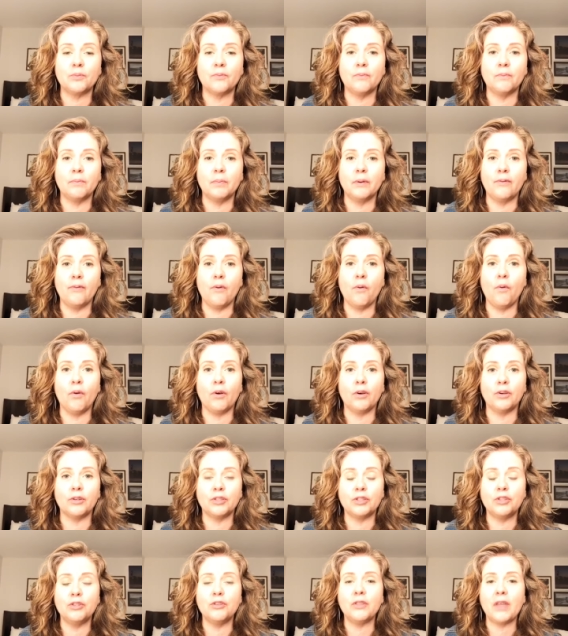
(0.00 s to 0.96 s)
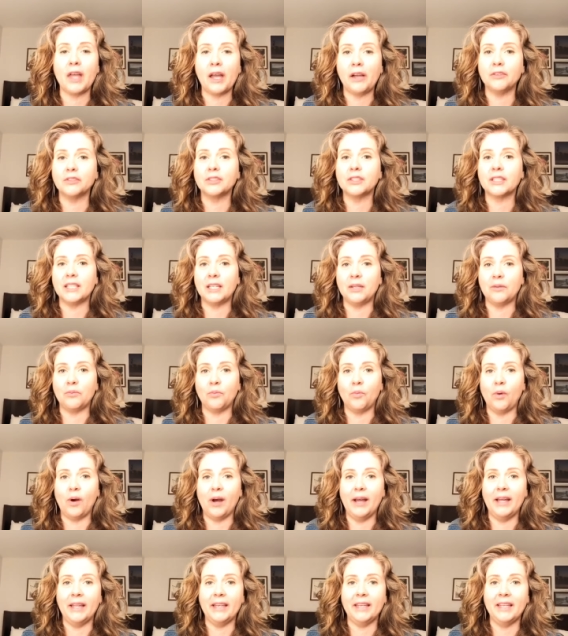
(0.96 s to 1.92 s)
before two thousand
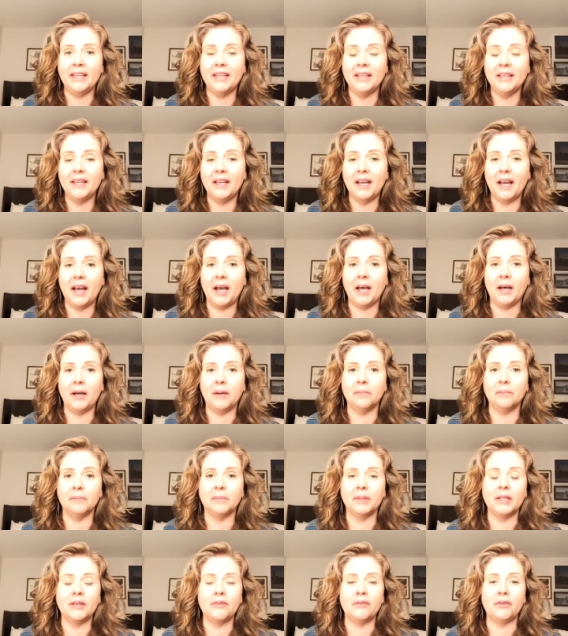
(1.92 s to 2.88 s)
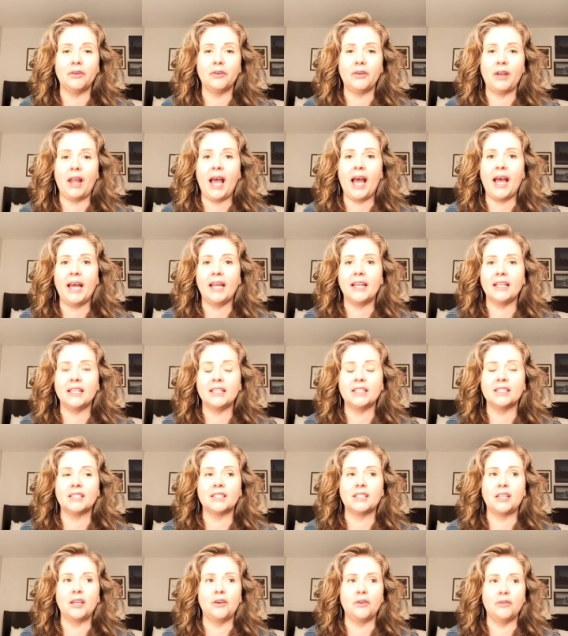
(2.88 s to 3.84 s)
one. Um, believe it or not. And
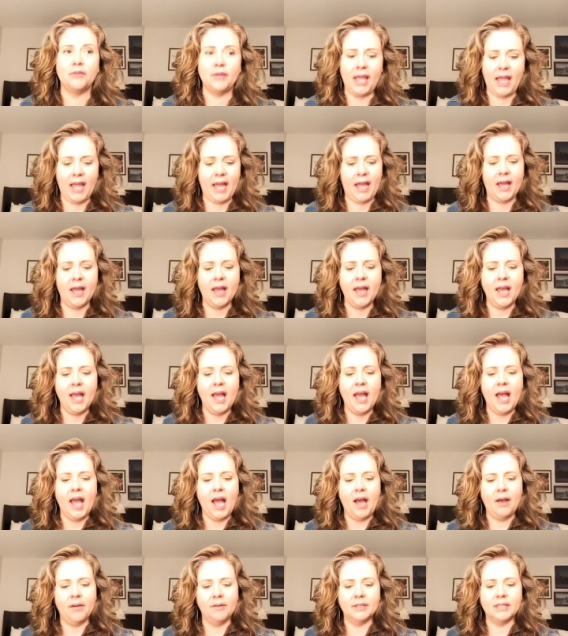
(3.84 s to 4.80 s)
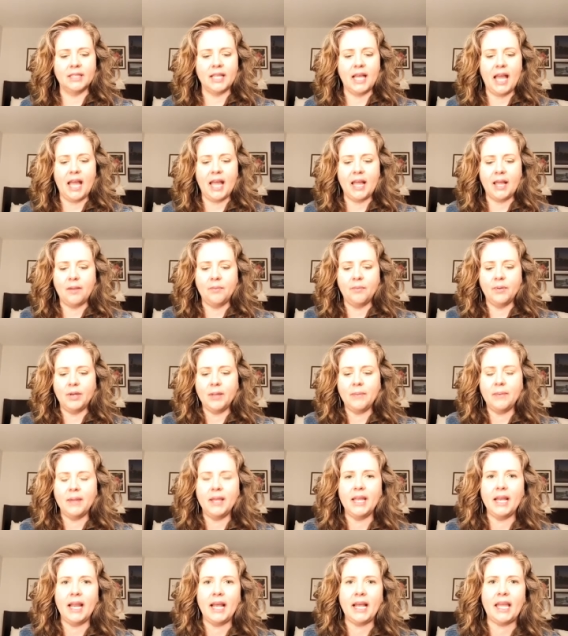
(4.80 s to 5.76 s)
so, yeah, I was like, what do you
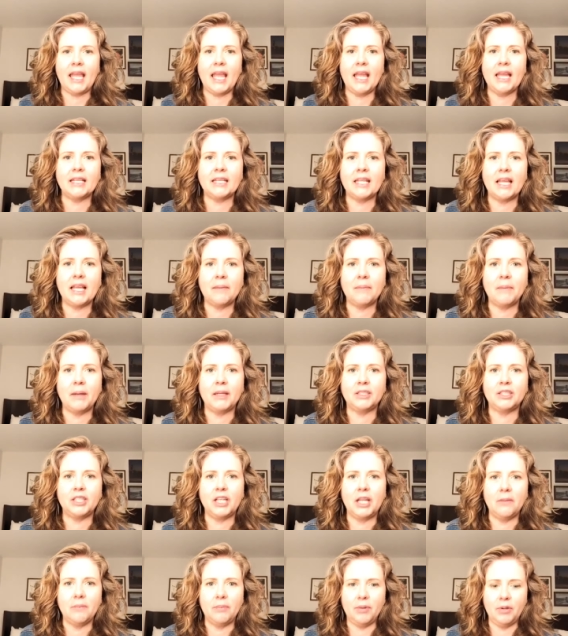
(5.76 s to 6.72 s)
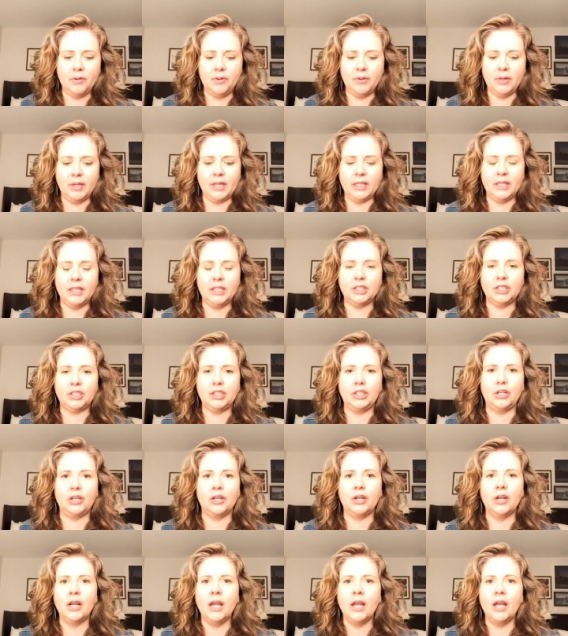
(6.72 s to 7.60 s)
mean I can't take my shampoo and conditioner